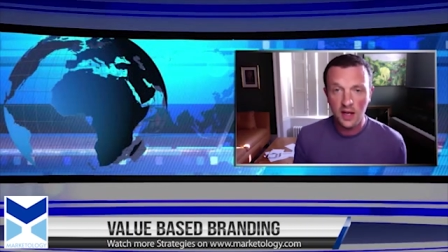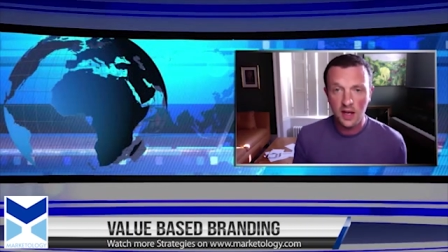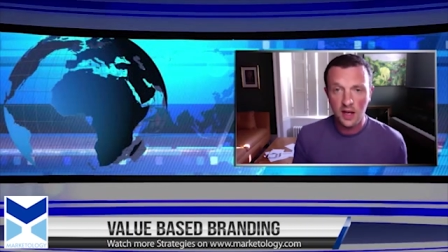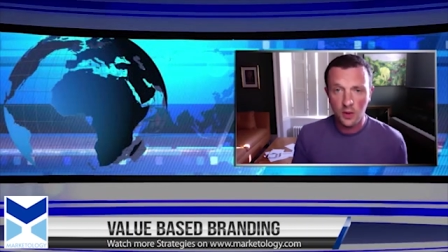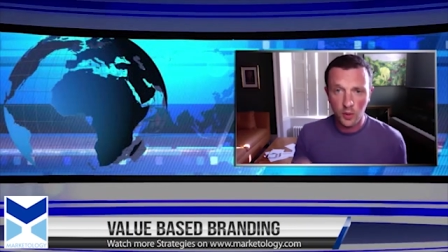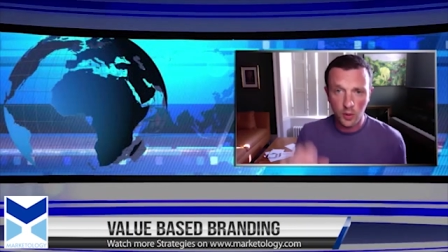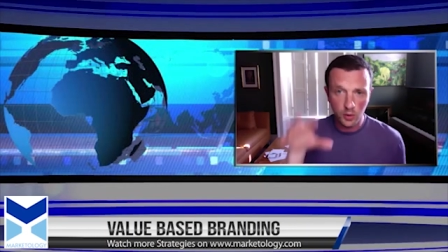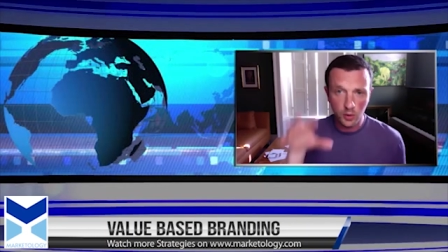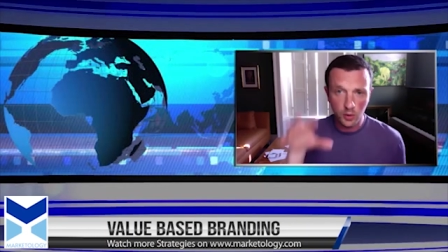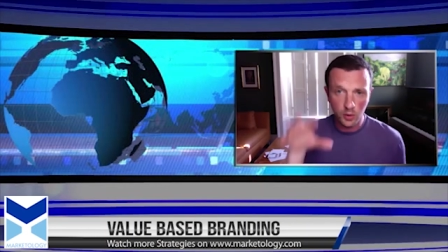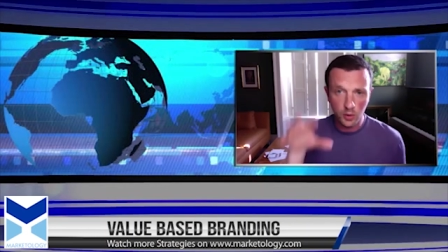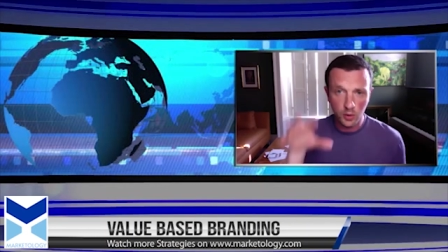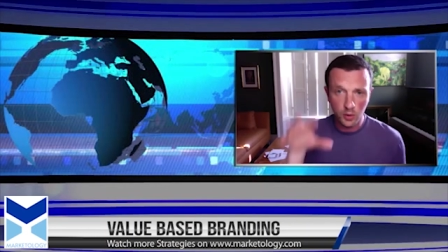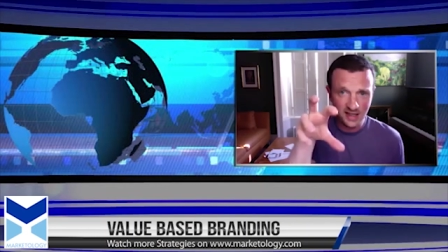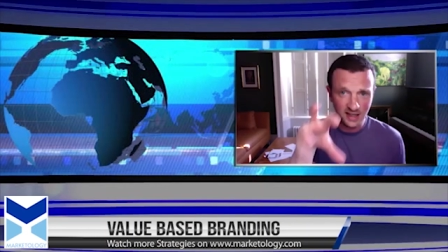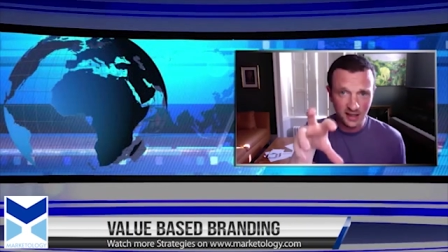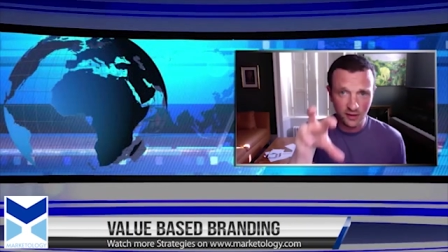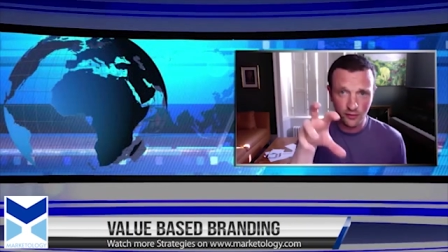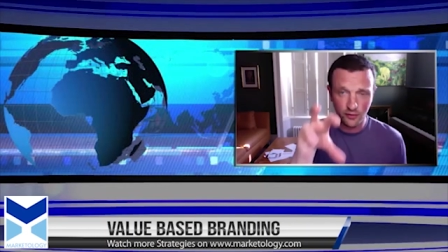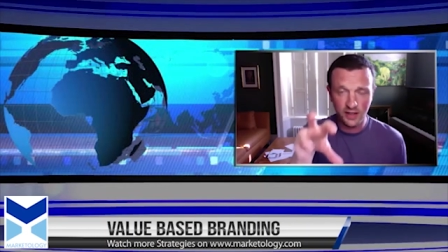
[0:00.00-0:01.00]
We would take
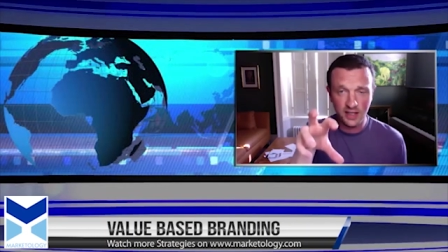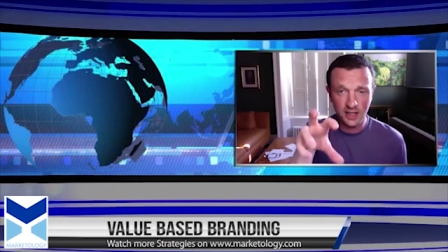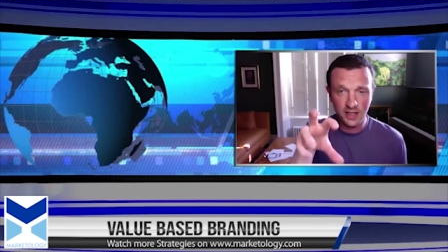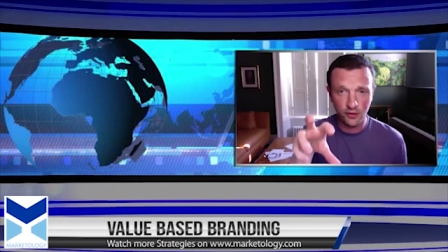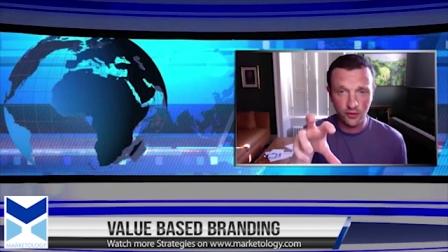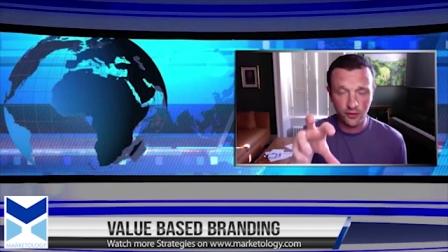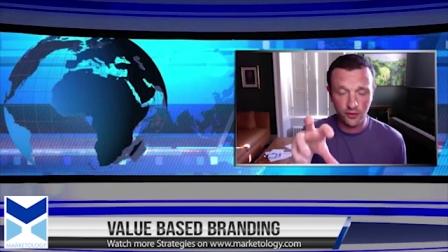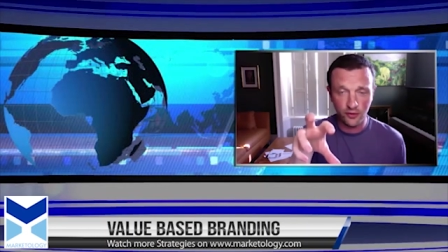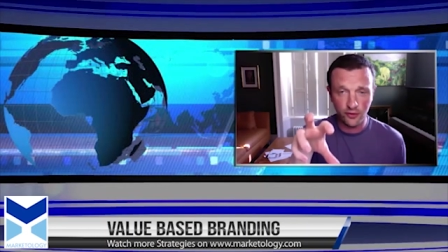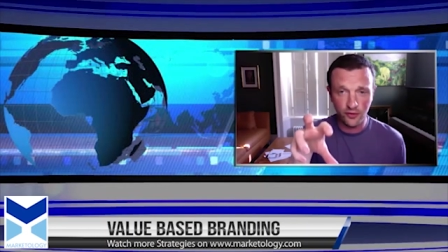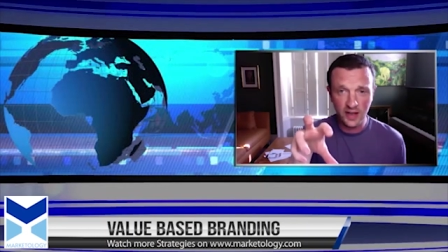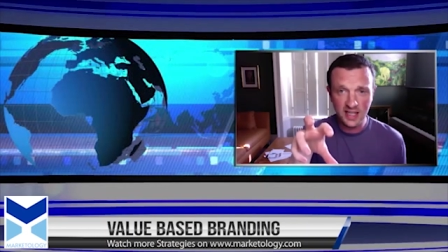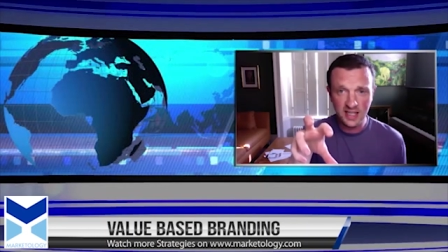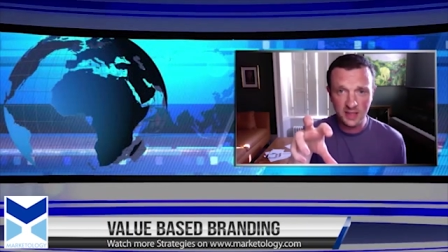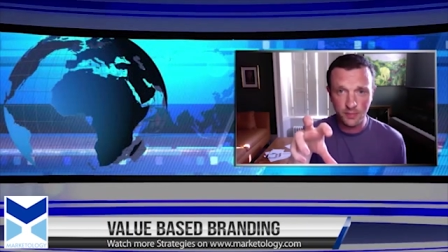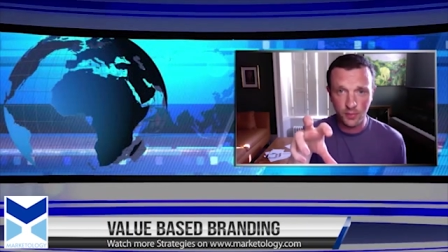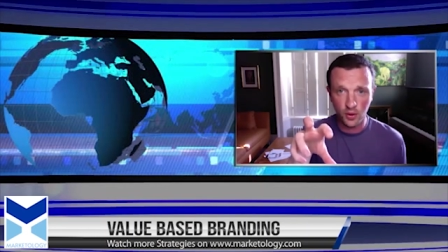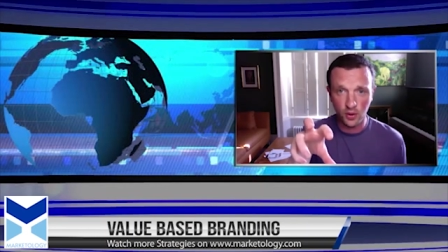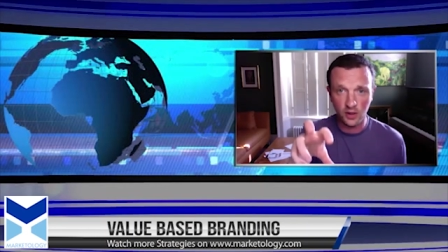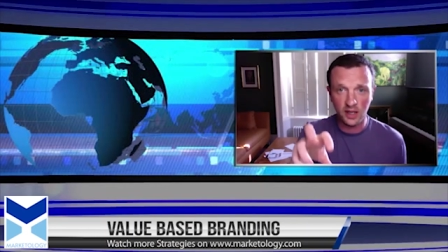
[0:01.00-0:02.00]
that video from
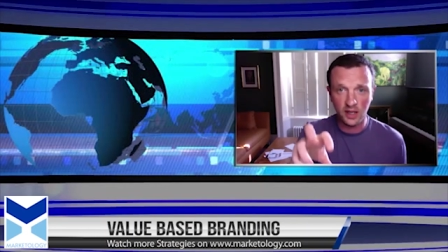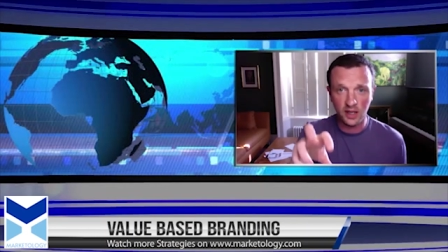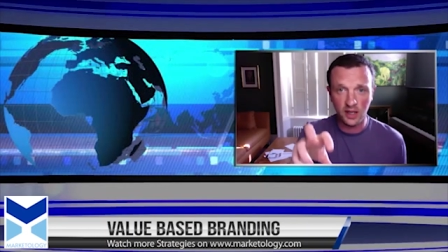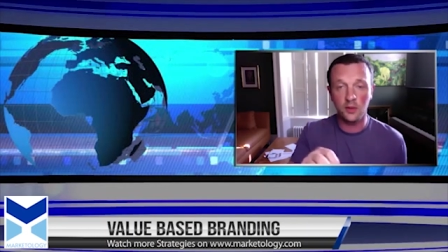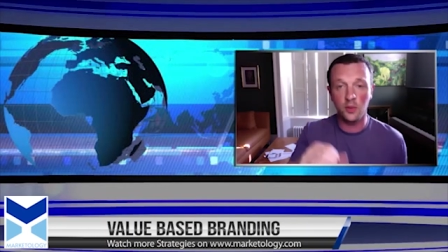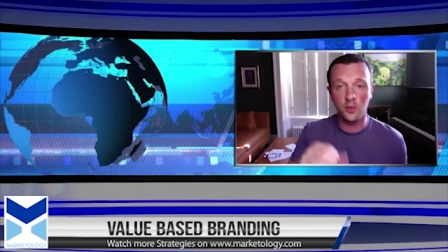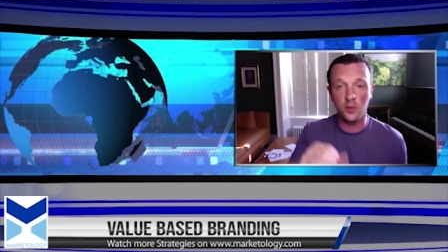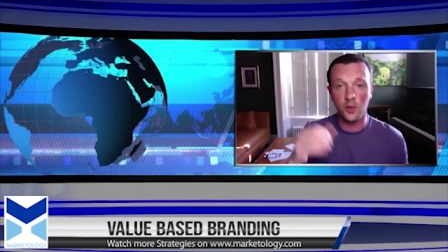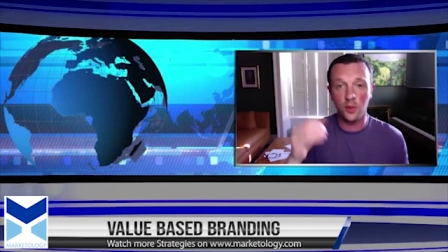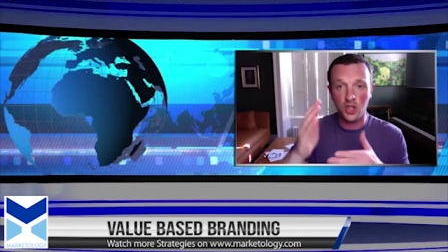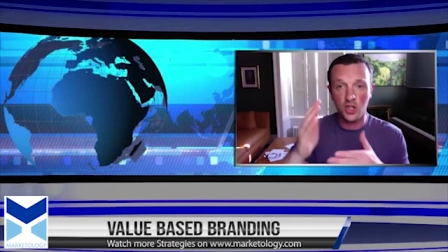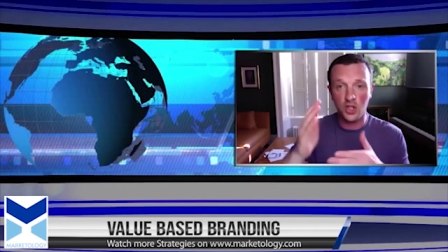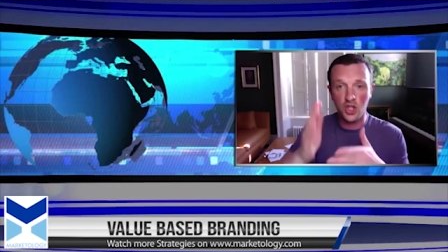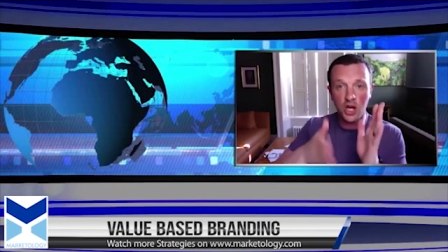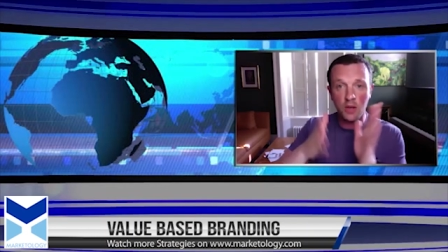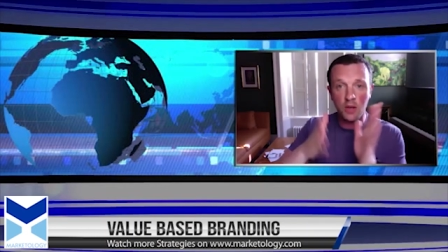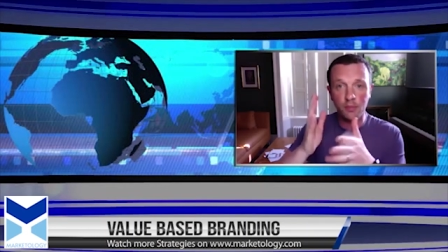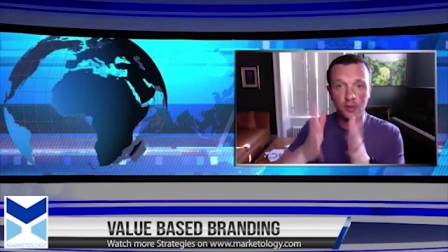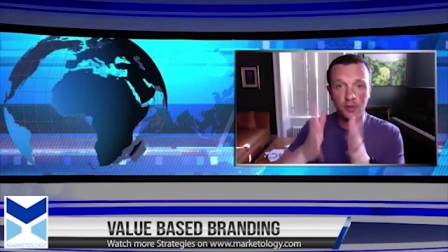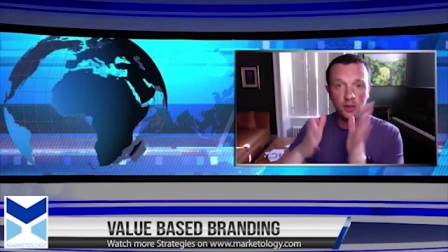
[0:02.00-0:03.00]
Facebook, and then we would chop it